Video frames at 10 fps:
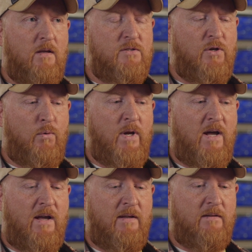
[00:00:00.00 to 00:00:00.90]
So when
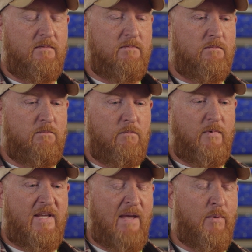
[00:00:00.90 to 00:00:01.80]
I
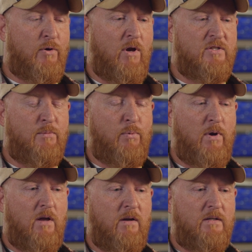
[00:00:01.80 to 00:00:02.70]
came across the
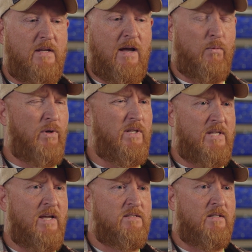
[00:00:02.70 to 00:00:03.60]
product, I really
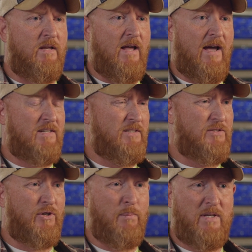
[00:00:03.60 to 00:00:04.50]
tested it. I actually
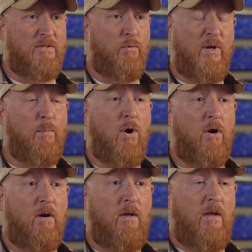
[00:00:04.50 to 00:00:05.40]
took a piece of
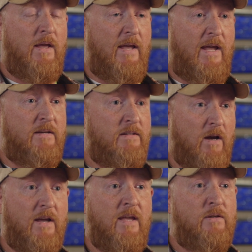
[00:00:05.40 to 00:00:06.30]
rebar and
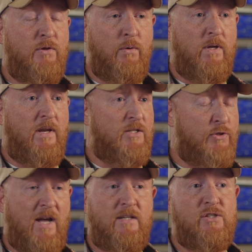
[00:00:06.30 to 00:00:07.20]
dug into it and
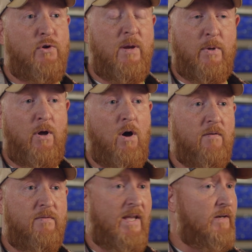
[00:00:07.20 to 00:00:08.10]
tried to scrape it
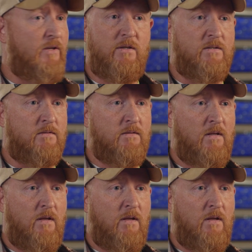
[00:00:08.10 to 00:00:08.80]
off and couldn't.